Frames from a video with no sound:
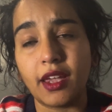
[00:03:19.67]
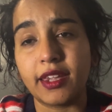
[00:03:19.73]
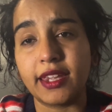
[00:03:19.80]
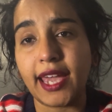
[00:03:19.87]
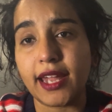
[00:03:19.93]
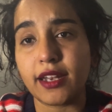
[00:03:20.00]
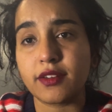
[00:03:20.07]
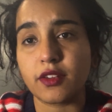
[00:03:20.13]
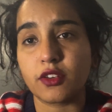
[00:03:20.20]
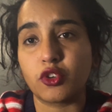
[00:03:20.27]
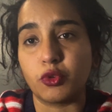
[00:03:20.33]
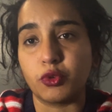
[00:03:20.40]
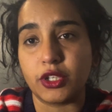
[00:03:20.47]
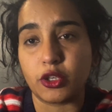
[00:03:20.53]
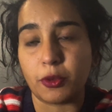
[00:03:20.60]
get
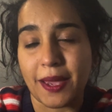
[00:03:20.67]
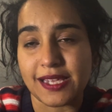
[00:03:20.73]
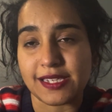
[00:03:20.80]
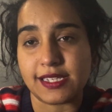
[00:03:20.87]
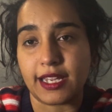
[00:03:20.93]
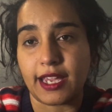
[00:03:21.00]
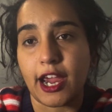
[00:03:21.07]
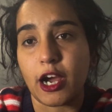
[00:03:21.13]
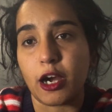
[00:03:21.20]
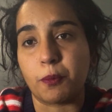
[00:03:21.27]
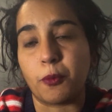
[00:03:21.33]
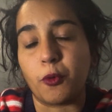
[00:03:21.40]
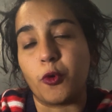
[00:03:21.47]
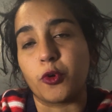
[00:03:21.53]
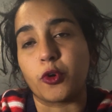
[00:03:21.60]
to the domestic
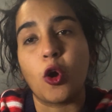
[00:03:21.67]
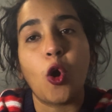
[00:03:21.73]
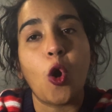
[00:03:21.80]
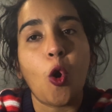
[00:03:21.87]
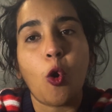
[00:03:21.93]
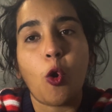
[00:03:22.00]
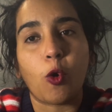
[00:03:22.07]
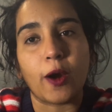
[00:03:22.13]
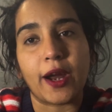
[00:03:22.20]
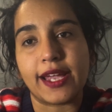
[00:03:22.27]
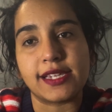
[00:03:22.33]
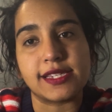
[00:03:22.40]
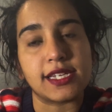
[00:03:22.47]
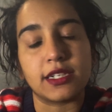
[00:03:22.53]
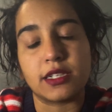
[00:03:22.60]
airport or
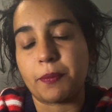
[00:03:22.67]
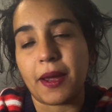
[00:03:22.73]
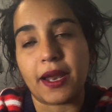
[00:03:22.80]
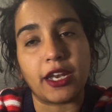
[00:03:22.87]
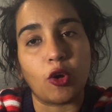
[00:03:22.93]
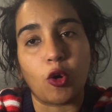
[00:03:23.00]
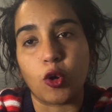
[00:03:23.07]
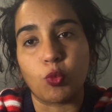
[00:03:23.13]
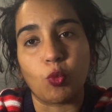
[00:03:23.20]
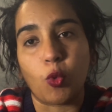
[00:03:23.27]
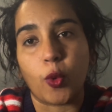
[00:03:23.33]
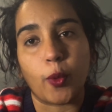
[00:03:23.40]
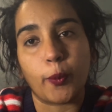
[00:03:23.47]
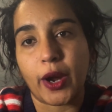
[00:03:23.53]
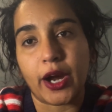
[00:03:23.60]
exit depending on
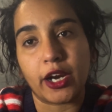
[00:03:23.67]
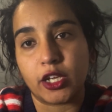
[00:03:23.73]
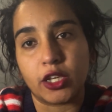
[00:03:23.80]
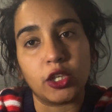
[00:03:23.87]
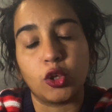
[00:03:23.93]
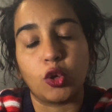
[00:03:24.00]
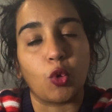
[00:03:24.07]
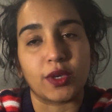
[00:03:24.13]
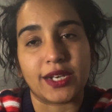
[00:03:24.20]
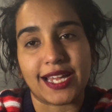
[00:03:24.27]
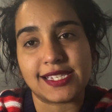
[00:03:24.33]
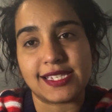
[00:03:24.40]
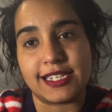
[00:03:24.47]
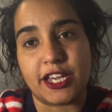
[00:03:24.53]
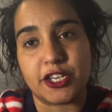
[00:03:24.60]
where your
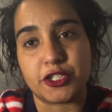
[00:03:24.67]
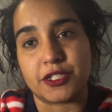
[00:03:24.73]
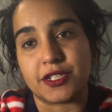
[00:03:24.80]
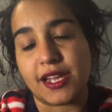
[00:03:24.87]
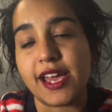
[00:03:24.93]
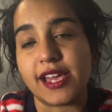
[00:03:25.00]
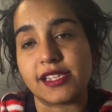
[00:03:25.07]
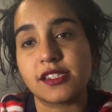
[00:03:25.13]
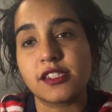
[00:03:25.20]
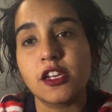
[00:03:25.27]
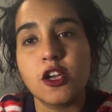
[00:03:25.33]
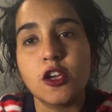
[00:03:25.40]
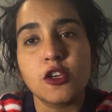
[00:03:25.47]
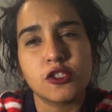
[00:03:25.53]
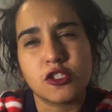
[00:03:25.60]
destination is.
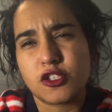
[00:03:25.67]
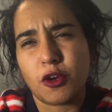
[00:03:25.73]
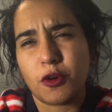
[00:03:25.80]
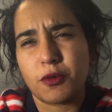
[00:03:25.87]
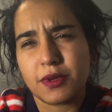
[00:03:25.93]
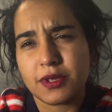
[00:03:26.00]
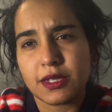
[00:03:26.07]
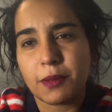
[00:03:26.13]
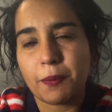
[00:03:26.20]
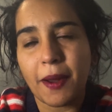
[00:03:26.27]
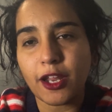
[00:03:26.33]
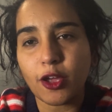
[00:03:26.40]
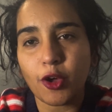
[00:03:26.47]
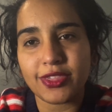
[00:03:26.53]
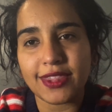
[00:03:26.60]
So
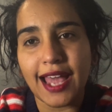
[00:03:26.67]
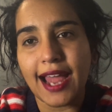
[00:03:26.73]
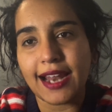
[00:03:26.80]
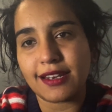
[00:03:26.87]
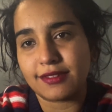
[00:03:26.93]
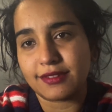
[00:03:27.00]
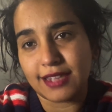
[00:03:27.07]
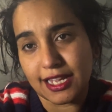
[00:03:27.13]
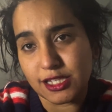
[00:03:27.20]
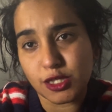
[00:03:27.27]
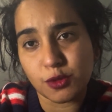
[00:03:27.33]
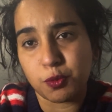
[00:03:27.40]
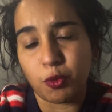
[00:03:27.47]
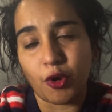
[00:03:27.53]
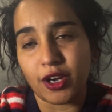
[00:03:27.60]
depending on that,
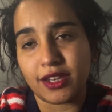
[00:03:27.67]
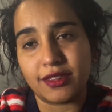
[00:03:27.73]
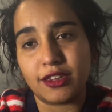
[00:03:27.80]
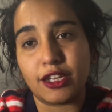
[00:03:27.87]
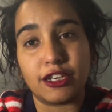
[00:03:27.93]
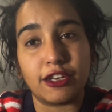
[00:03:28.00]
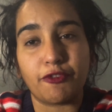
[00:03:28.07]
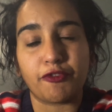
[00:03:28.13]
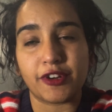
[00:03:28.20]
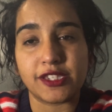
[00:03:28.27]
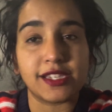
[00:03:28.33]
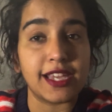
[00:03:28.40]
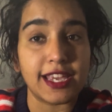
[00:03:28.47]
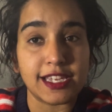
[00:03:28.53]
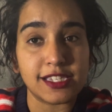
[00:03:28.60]
that's what the
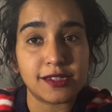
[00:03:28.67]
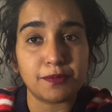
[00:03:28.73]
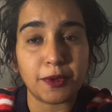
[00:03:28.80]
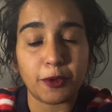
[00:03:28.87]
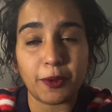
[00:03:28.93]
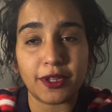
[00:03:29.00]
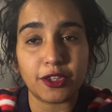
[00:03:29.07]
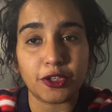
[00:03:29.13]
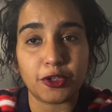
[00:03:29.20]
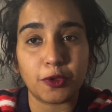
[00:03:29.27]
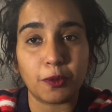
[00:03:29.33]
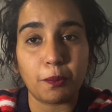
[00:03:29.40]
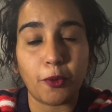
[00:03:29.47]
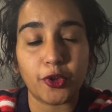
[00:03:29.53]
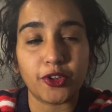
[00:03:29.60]
difference is between
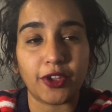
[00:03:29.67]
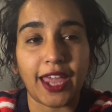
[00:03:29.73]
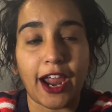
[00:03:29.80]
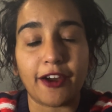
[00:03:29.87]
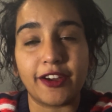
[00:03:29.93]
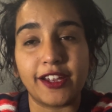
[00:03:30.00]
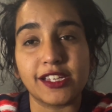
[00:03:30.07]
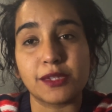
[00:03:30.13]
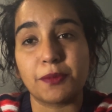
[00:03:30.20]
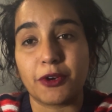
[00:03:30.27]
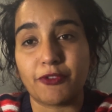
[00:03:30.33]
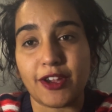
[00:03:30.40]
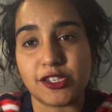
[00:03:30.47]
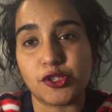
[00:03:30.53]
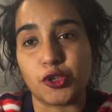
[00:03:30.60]
both the carriers, but
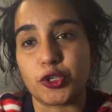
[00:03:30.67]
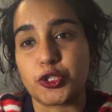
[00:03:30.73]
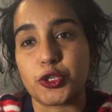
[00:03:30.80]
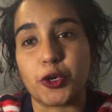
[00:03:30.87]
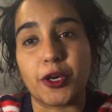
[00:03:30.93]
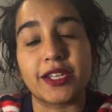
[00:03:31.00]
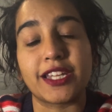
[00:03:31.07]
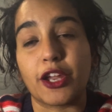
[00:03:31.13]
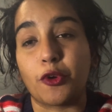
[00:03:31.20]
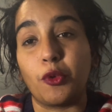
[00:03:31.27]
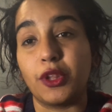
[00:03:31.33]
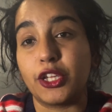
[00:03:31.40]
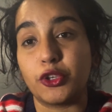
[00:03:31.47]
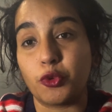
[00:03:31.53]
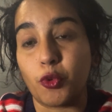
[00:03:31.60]
rest assured there are
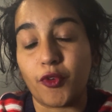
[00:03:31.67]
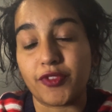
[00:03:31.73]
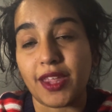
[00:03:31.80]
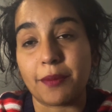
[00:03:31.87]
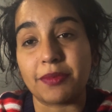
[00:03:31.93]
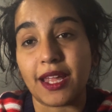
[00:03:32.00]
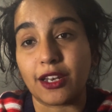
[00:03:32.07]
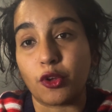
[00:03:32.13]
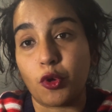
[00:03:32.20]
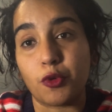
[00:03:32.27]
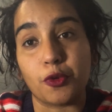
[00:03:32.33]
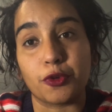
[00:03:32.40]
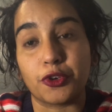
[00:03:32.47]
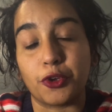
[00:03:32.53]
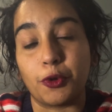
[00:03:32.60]
only 2 of them that
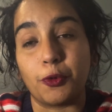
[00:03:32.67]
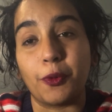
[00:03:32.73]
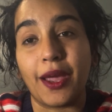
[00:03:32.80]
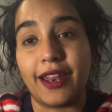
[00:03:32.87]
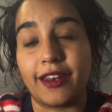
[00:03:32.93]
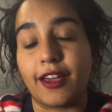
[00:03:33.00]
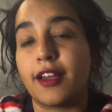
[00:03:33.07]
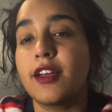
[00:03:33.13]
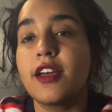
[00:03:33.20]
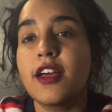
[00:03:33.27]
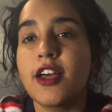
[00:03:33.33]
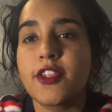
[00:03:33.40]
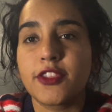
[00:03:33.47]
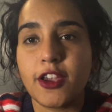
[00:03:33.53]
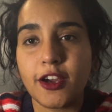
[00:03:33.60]
go to India.
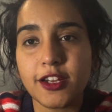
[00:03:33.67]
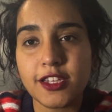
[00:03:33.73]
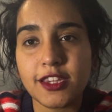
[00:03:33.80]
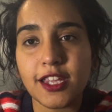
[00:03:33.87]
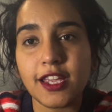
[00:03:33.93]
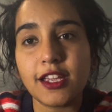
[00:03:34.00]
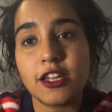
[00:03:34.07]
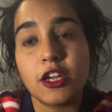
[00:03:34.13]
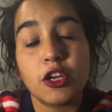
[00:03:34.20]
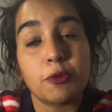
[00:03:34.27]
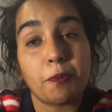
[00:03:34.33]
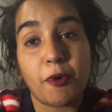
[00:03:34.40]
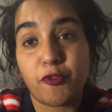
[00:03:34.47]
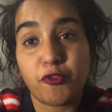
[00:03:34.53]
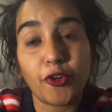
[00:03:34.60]
The other thing
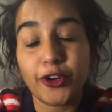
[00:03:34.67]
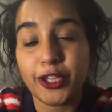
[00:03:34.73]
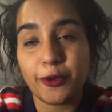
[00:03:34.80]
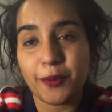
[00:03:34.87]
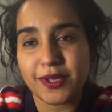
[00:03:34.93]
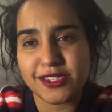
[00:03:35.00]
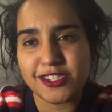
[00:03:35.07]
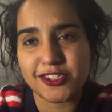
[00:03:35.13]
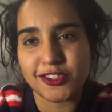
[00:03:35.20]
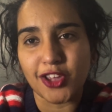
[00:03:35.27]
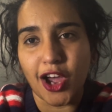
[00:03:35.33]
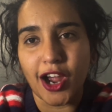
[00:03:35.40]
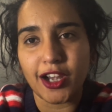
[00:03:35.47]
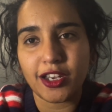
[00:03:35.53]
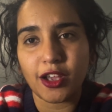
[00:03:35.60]
before you even
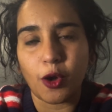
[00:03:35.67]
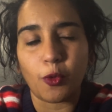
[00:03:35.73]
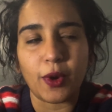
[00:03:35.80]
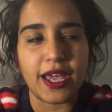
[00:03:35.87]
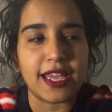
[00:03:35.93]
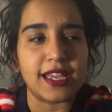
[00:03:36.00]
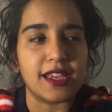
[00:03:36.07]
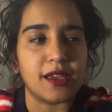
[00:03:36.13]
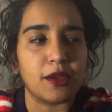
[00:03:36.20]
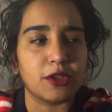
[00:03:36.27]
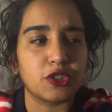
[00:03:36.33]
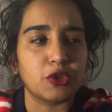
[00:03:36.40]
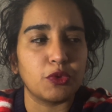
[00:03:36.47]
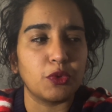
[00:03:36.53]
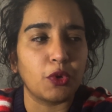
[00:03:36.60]
start
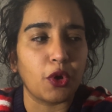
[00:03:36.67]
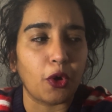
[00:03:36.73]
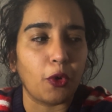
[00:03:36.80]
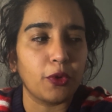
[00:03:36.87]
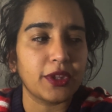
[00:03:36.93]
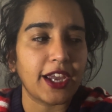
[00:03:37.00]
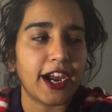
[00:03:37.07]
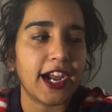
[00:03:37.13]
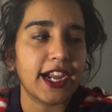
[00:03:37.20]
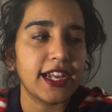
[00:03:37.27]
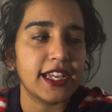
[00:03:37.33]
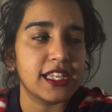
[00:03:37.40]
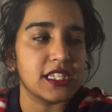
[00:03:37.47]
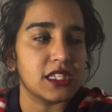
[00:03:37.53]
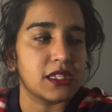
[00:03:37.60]
to go there
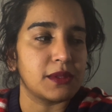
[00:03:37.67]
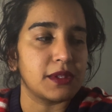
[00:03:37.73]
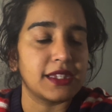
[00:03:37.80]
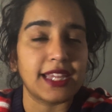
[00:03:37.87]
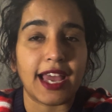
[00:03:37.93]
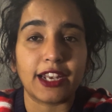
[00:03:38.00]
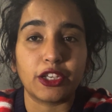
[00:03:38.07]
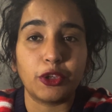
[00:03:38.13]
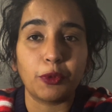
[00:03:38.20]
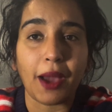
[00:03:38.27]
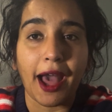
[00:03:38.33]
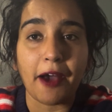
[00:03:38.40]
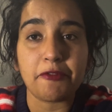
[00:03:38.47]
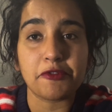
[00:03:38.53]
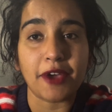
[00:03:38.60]
is that you
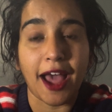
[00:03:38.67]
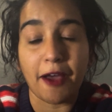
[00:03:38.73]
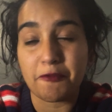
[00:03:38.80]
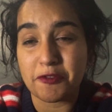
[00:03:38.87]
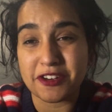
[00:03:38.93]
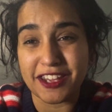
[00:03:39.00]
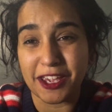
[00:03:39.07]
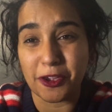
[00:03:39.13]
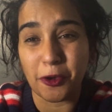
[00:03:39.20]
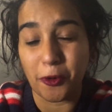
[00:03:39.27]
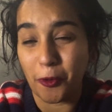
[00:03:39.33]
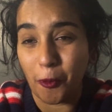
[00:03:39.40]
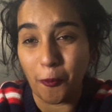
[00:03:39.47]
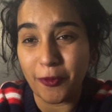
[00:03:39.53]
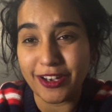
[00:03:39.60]
have to take your
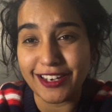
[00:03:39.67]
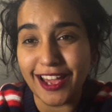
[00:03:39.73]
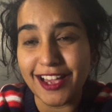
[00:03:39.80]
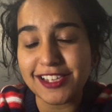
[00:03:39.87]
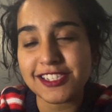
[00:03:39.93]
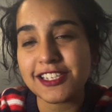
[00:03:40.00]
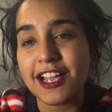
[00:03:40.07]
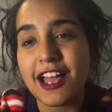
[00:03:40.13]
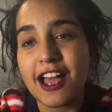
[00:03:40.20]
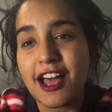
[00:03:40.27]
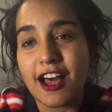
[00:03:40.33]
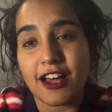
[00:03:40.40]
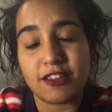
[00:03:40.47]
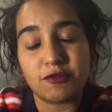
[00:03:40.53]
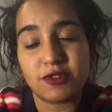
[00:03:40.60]
COVID test.
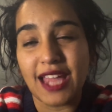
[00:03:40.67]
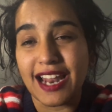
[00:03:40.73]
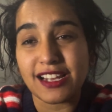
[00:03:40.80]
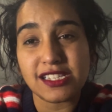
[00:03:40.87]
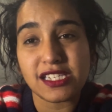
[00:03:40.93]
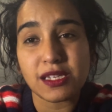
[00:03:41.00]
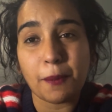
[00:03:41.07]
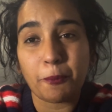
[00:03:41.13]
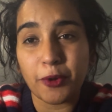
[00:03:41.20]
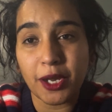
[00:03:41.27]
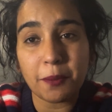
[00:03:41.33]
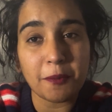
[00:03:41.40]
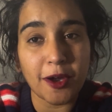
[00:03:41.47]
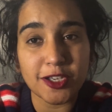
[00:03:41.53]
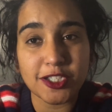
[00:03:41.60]
That is pretty
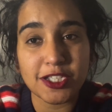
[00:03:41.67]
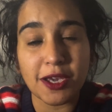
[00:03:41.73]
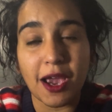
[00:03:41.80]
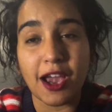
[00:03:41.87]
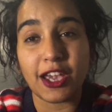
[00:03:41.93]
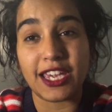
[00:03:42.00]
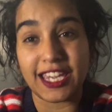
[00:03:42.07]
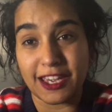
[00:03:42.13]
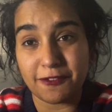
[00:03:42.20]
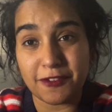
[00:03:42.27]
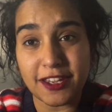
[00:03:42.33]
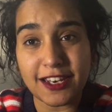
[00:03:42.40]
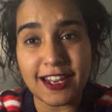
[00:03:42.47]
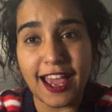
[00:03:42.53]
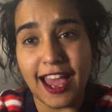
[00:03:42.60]
much
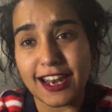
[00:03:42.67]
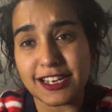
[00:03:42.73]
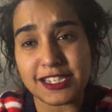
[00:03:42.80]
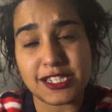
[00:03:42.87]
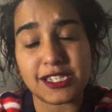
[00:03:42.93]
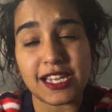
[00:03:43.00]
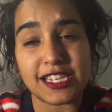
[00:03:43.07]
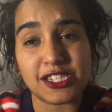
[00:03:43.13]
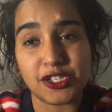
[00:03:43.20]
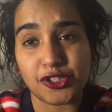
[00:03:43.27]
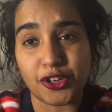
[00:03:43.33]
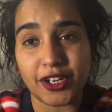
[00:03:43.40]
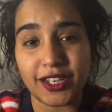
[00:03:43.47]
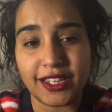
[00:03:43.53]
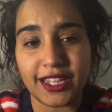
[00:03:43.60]
given, and it's
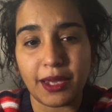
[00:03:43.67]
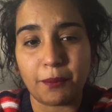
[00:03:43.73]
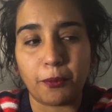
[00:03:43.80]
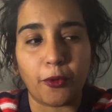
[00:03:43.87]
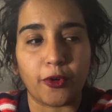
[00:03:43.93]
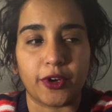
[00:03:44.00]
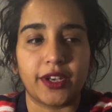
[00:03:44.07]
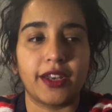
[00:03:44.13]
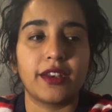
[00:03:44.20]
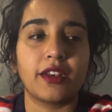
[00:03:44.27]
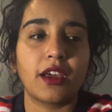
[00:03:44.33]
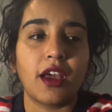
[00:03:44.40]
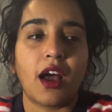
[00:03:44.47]
certainly important.